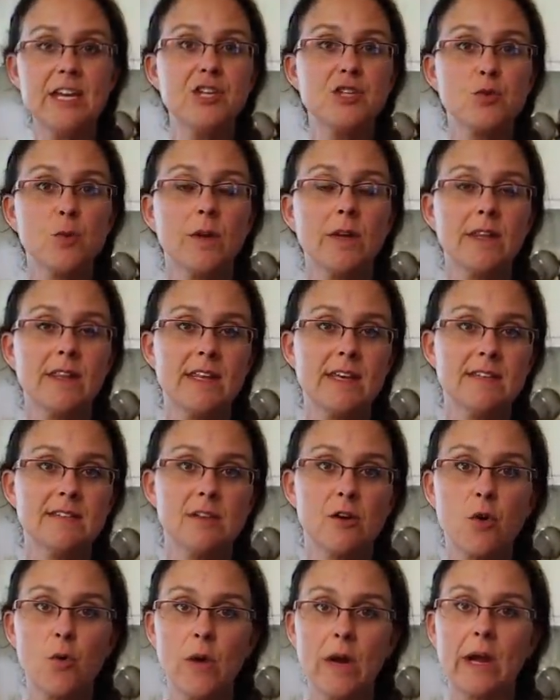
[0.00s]
each one of these
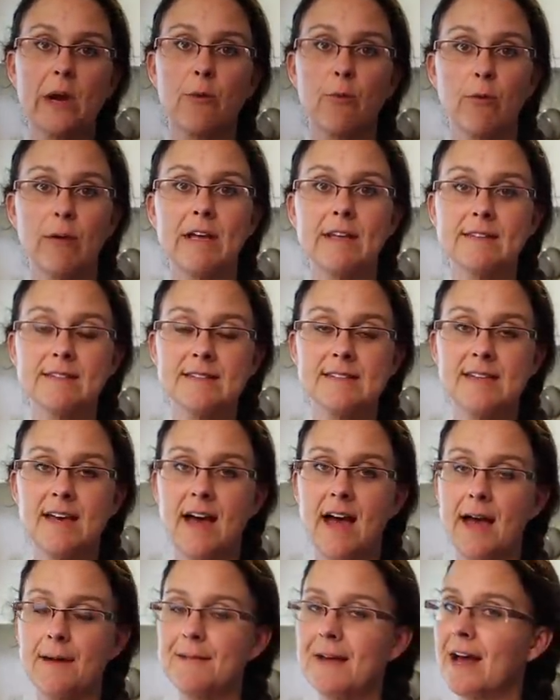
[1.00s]
a quick rinse.
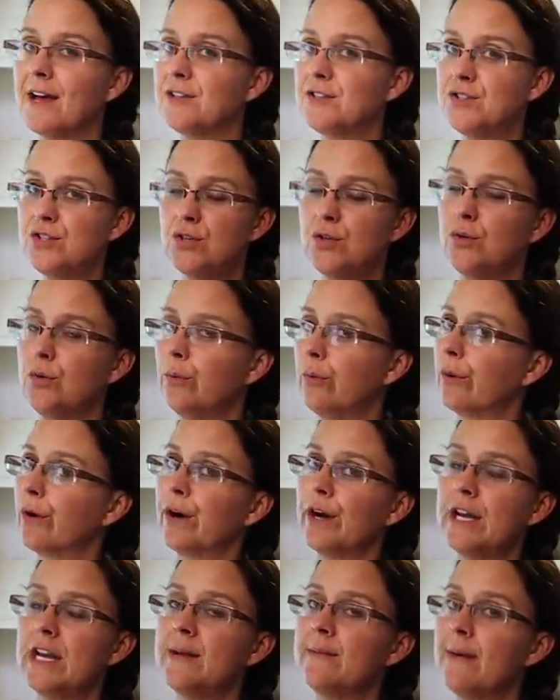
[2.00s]
I'm not too
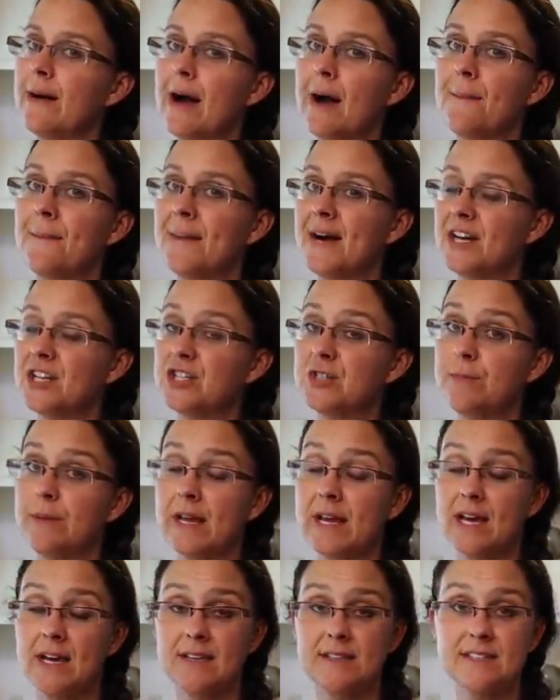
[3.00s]
worried about much
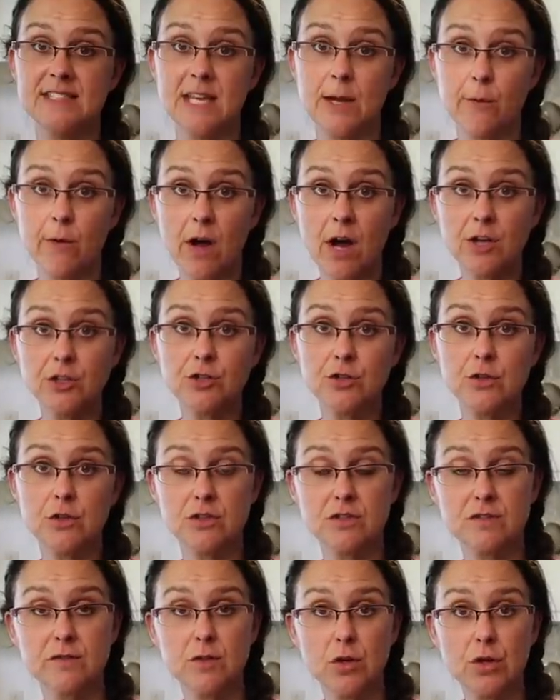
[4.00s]
because they were under
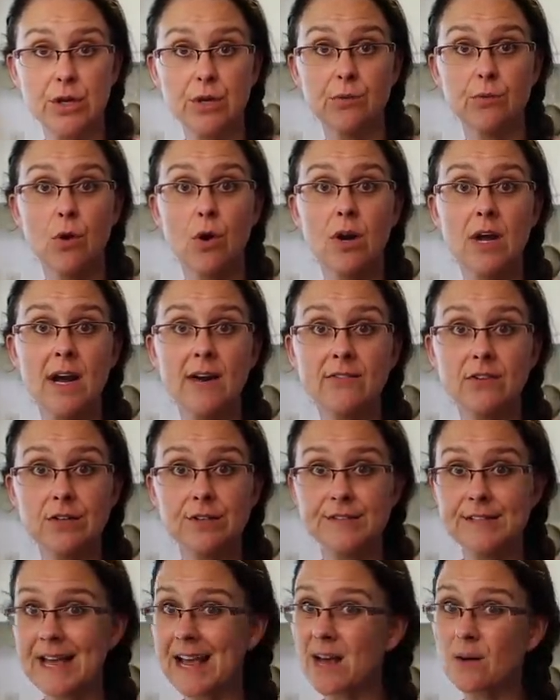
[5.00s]
those floating row
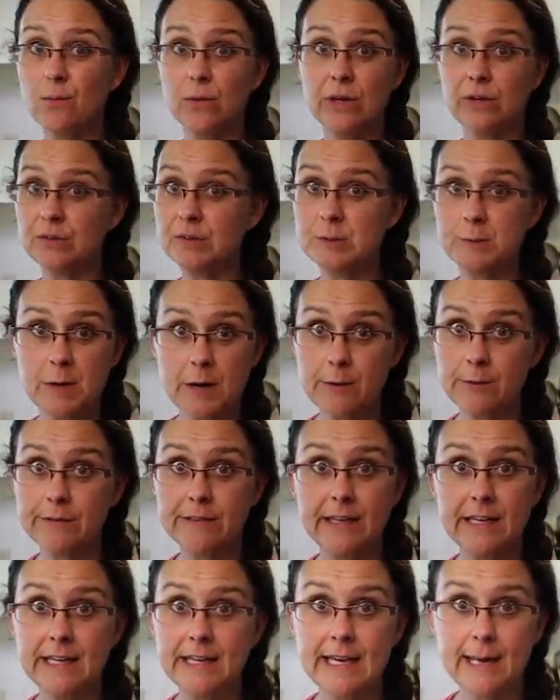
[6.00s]
covers and we don't spray with
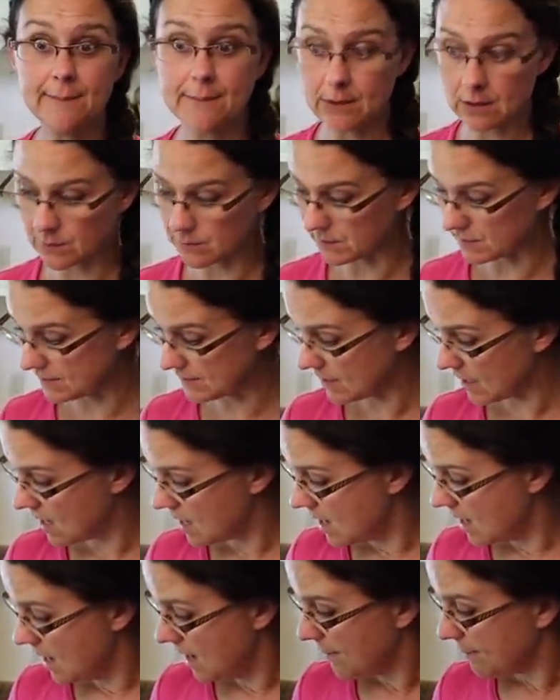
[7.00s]
any chemicals.
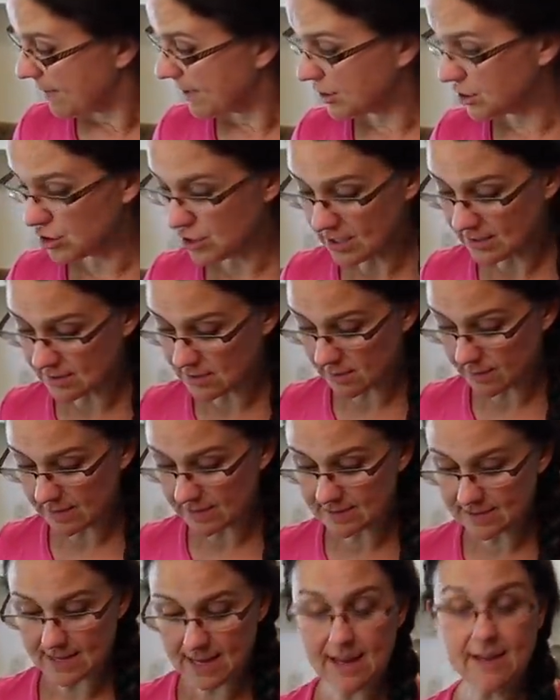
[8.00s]
But just to
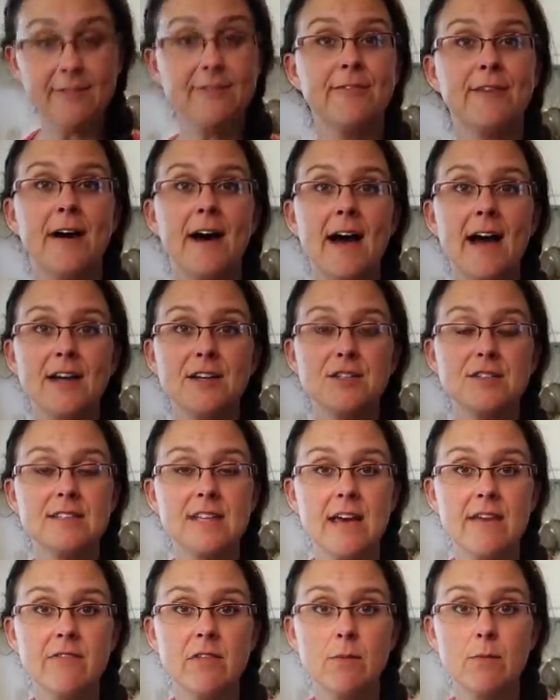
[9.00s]
be safe, I just
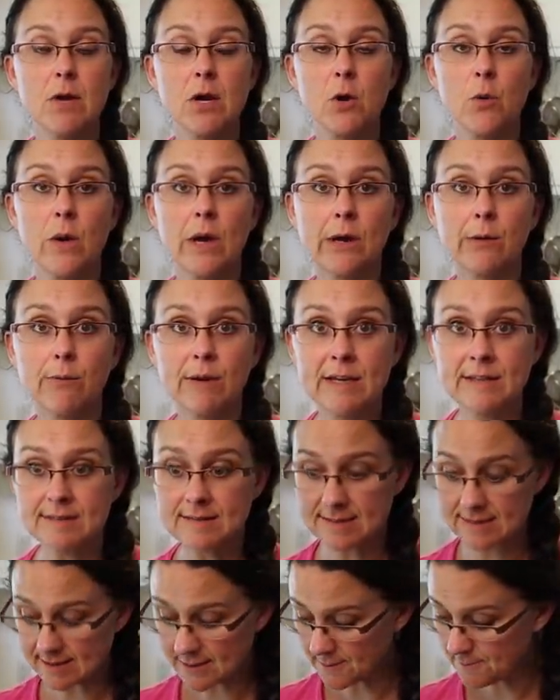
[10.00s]
gave them a quick
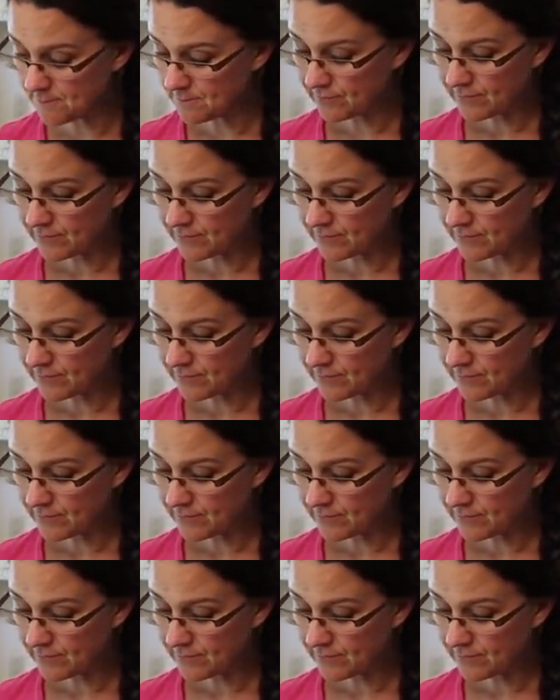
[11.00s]
rinse.